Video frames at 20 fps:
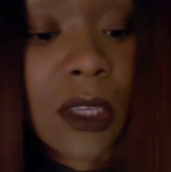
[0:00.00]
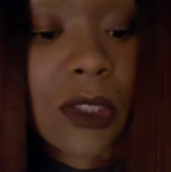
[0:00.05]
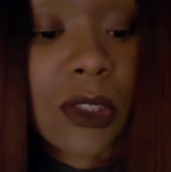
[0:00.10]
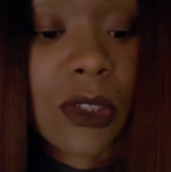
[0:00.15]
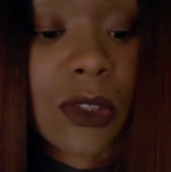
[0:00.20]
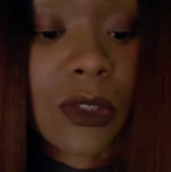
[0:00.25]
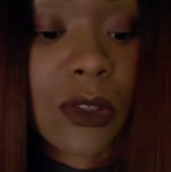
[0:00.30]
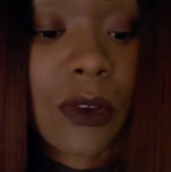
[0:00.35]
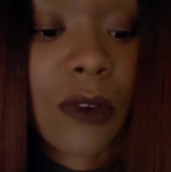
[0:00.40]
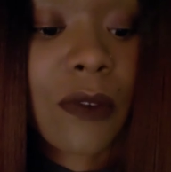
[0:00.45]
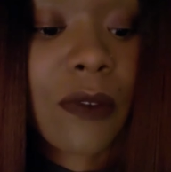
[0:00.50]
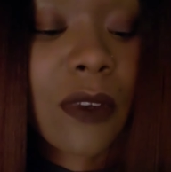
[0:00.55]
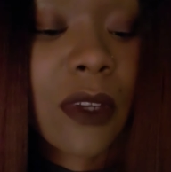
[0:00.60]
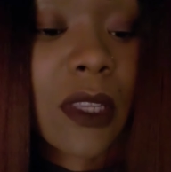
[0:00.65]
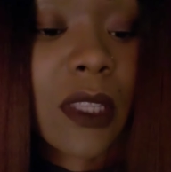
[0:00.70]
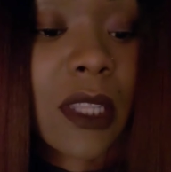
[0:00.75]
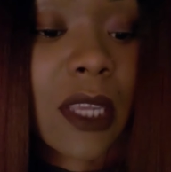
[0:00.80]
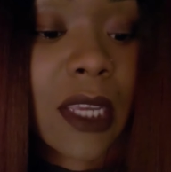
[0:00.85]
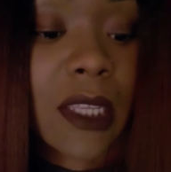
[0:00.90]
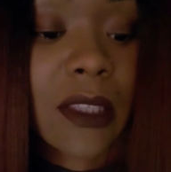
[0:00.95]
So you
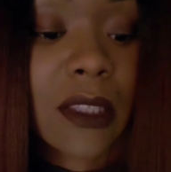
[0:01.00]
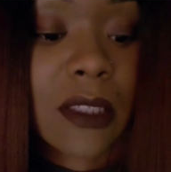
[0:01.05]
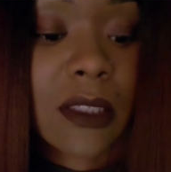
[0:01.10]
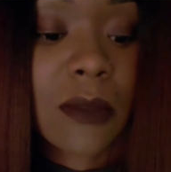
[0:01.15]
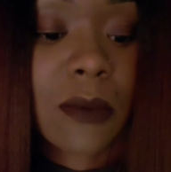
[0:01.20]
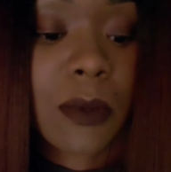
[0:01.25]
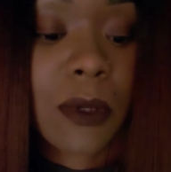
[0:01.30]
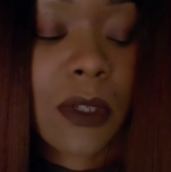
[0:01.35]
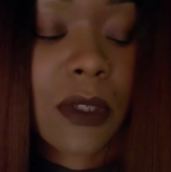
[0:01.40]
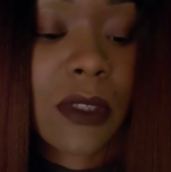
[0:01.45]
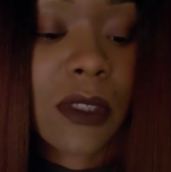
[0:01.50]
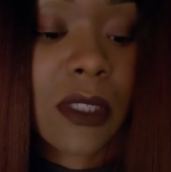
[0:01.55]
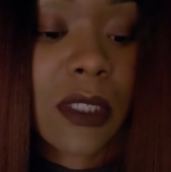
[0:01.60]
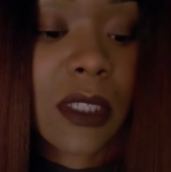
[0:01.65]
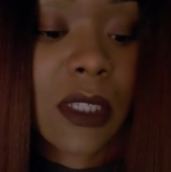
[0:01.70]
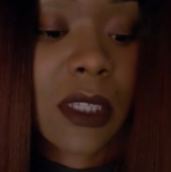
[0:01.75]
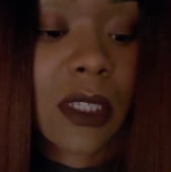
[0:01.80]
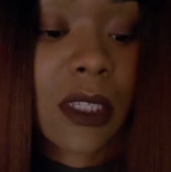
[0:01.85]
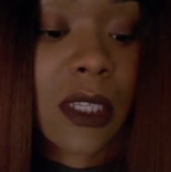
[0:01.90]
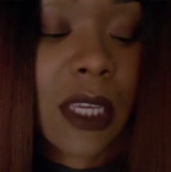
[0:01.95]
feel like this
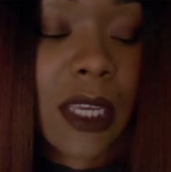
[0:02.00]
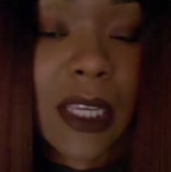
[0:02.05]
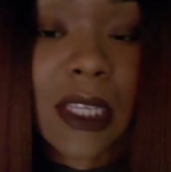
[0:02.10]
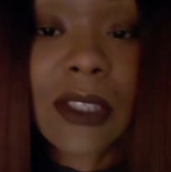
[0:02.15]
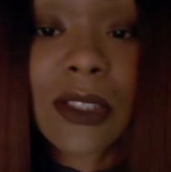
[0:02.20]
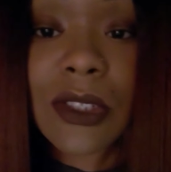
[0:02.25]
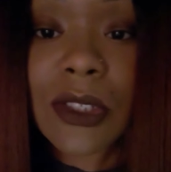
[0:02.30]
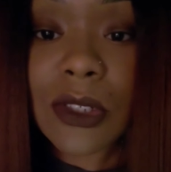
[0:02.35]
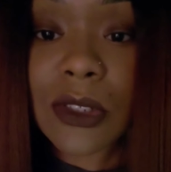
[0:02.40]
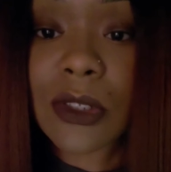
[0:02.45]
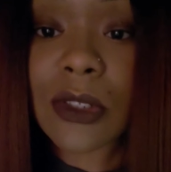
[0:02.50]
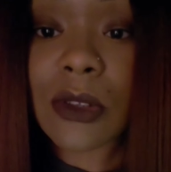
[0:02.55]
person is your